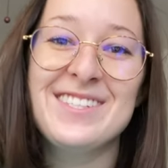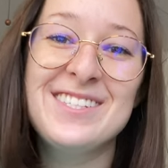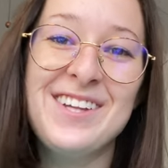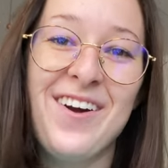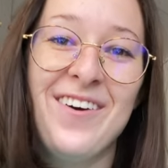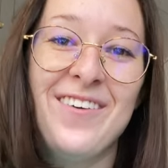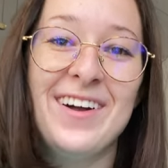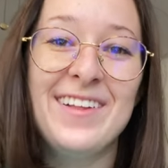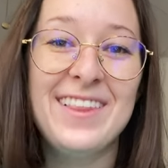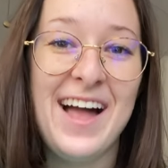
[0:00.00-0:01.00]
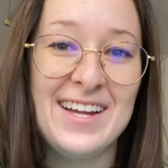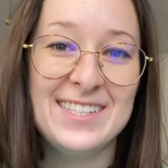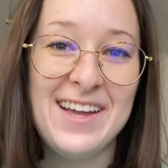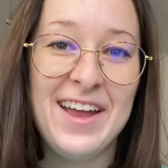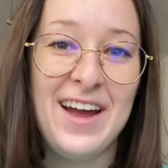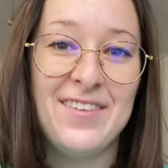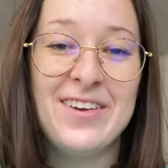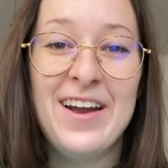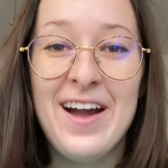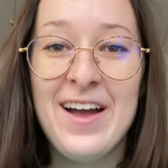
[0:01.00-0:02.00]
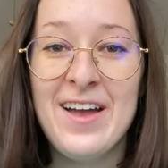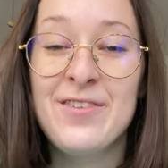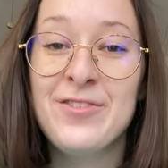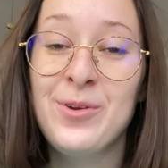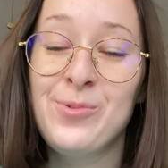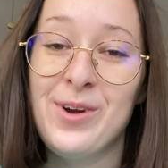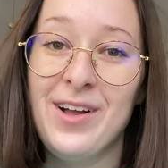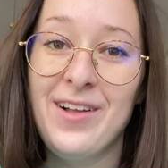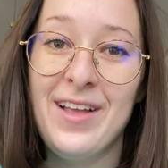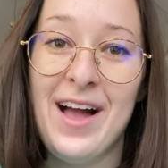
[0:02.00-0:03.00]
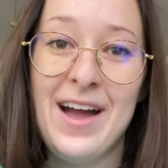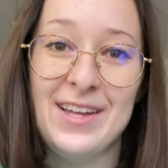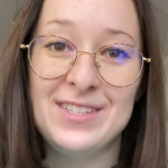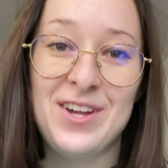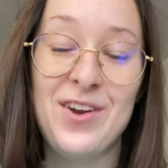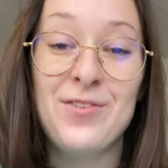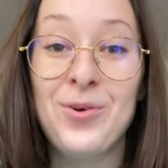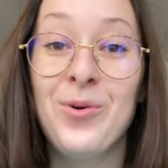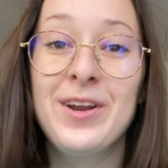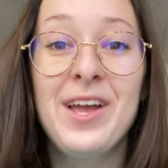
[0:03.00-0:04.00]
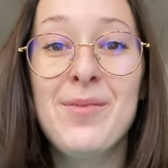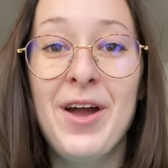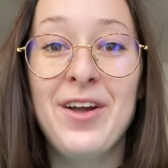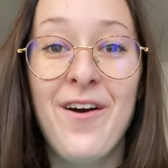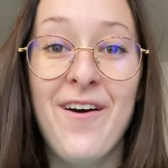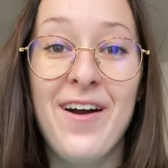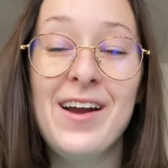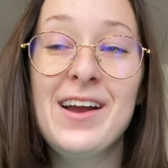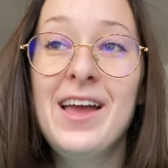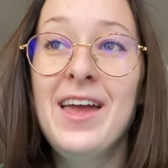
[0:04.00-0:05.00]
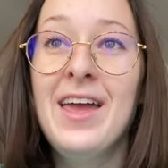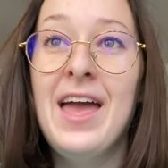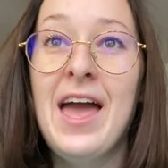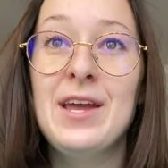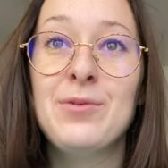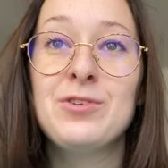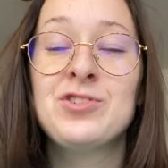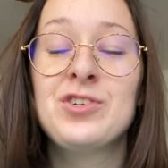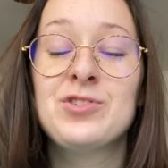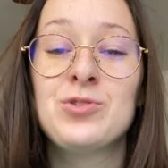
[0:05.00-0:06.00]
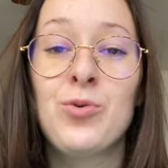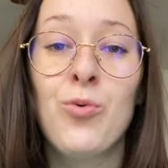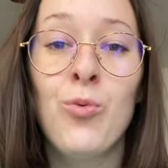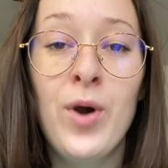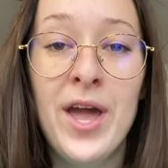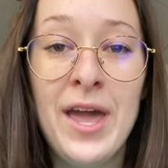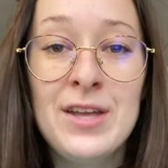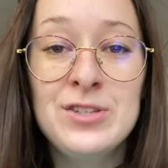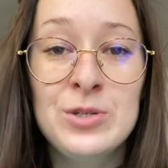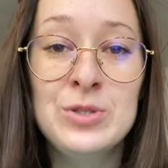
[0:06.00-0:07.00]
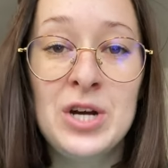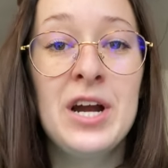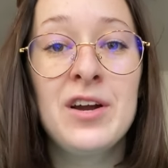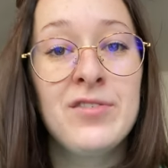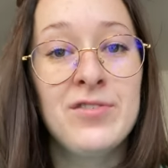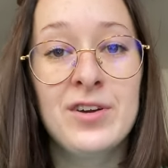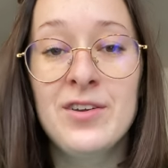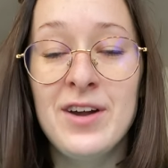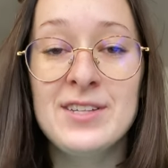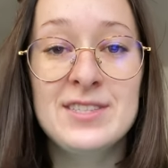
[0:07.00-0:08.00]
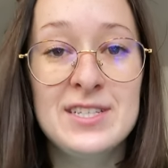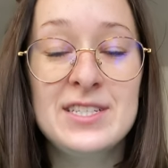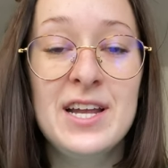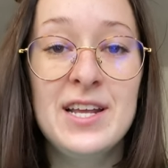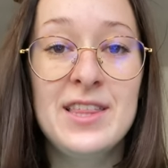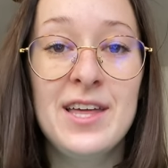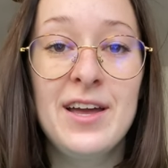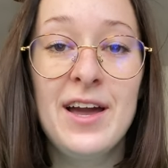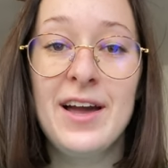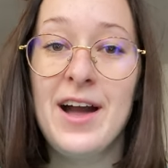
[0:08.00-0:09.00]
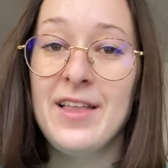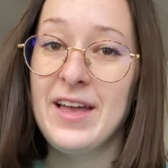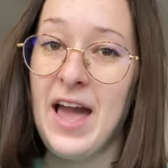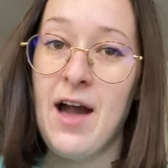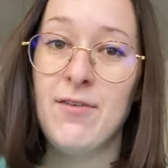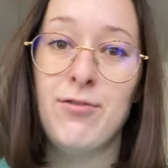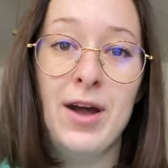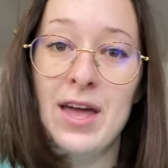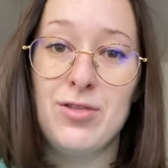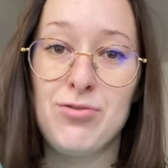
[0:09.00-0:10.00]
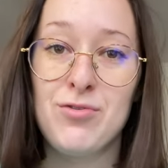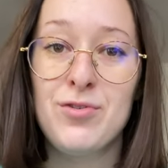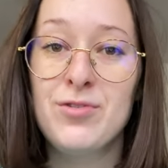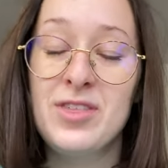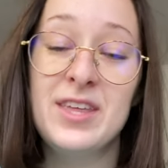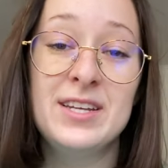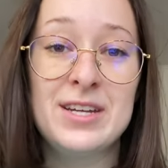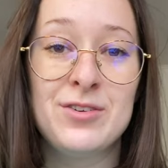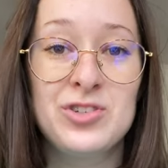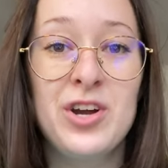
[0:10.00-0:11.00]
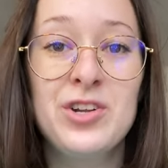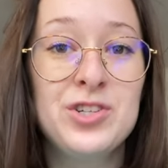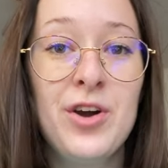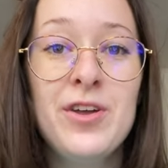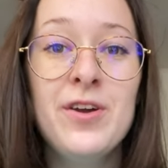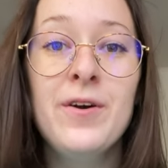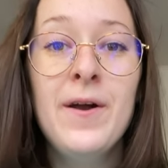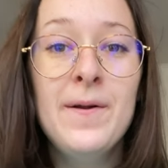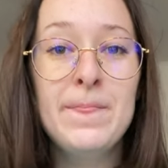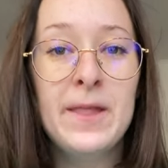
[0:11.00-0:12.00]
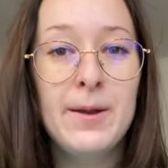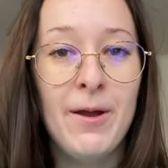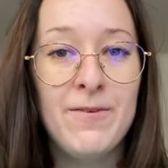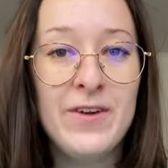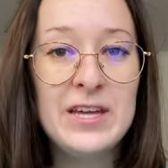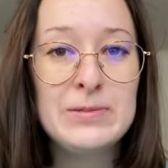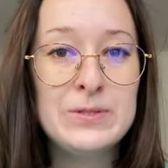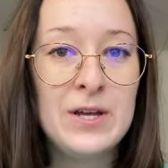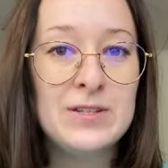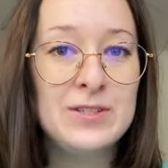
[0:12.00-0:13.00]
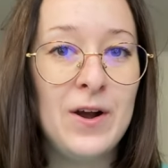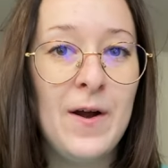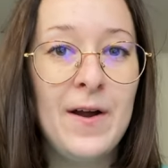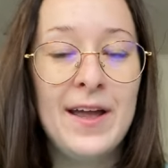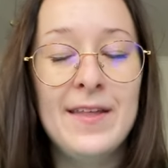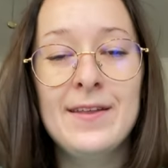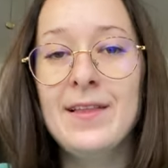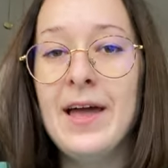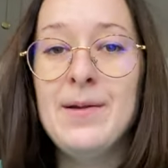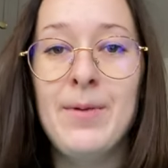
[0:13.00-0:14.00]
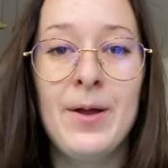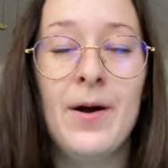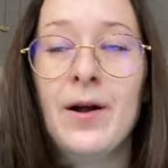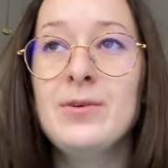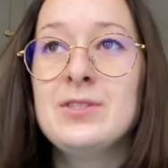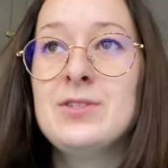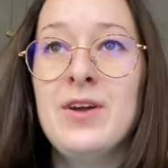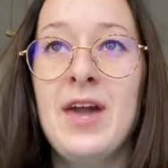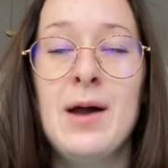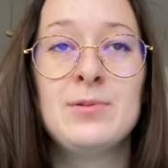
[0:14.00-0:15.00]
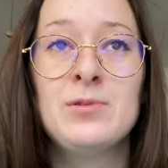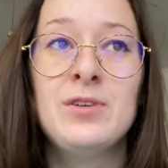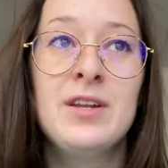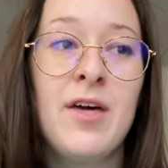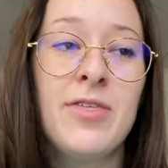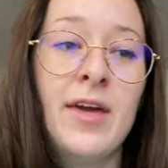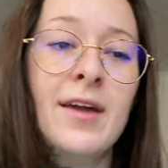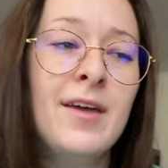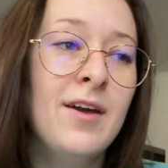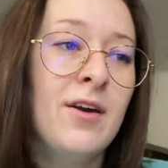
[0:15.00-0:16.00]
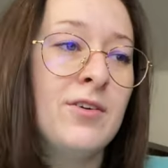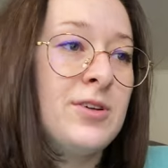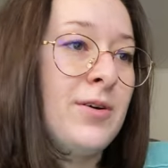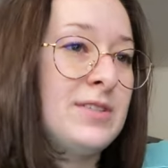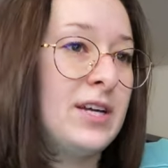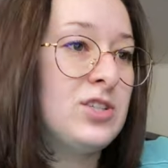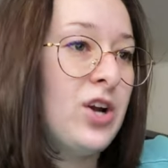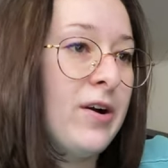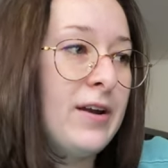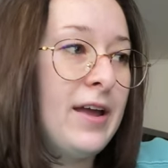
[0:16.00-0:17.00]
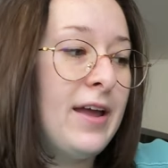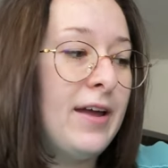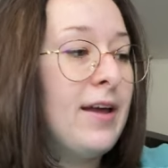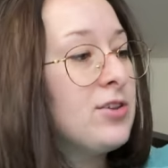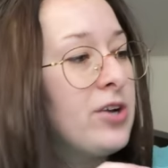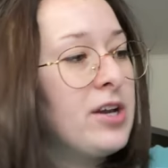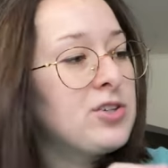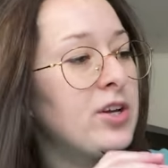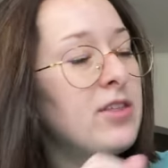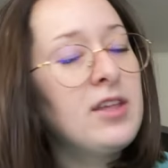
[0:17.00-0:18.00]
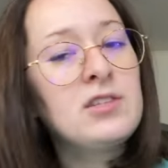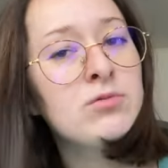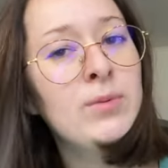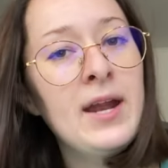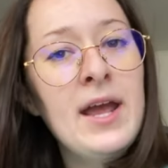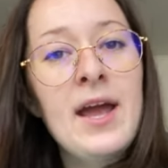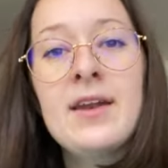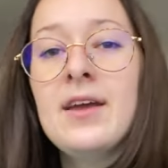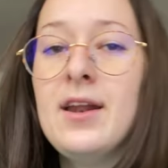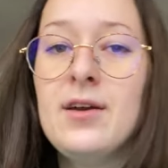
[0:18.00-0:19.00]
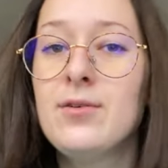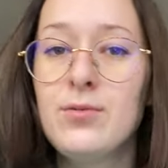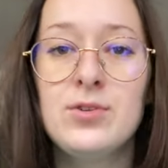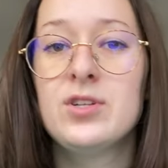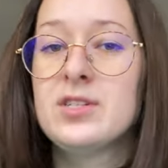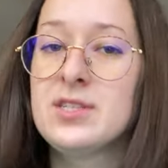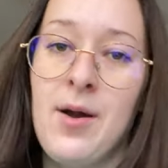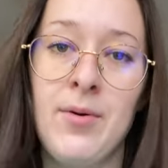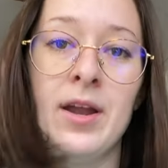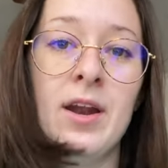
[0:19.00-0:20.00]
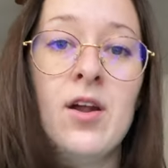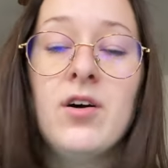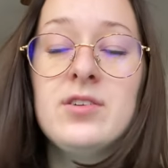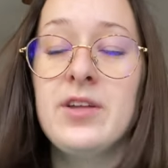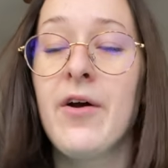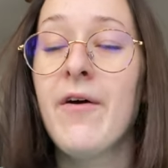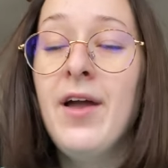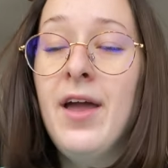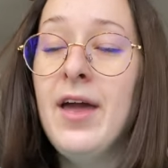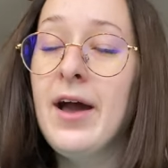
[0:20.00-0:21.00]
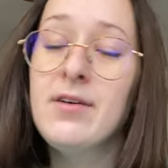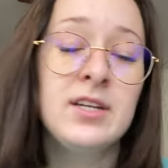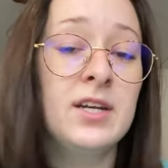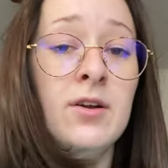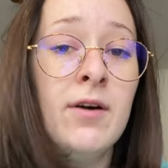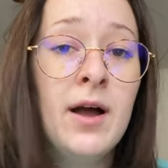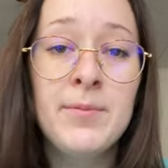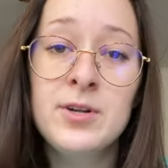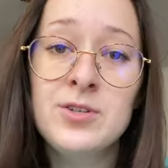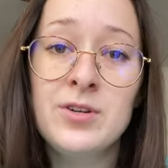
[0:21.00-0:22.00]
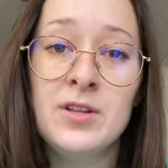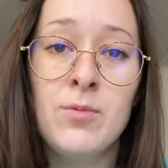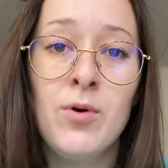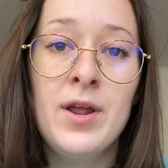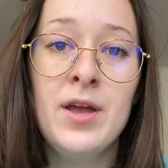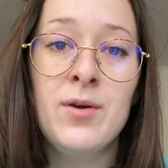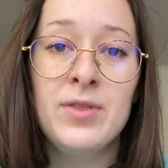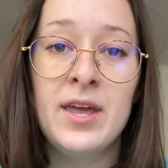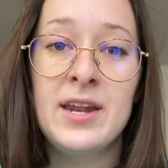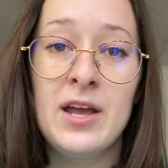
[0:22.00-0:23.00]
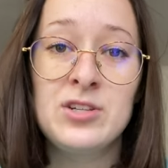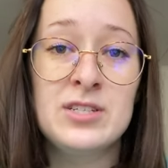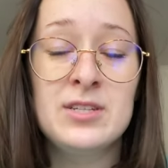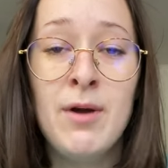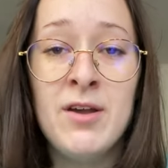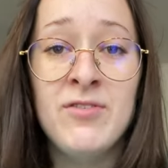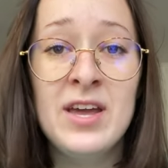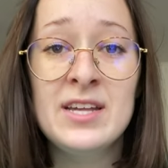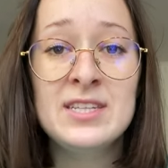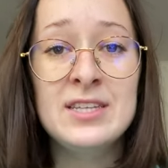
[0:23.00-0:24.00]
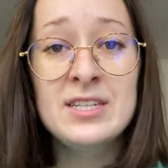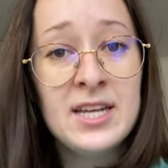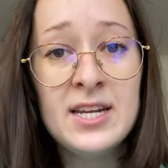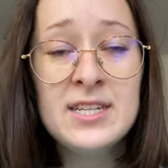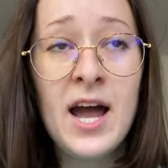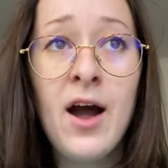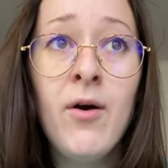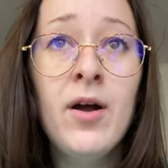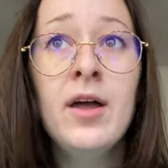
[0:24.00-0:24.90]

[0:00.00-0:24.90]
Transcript: So last night after I got out of Goodwill, I started recording in my car and it was just way too dark for you guys to see anything. I got like halfway through the things I was trying to show you and my face was all dark and the light in my car was doing absolutely nothing. So I was like turning and trying to show you things with one hand and it was just not working at all. So I was like, you know what, I'm gonna do it in the morning when they can actually see my face and the sun is out.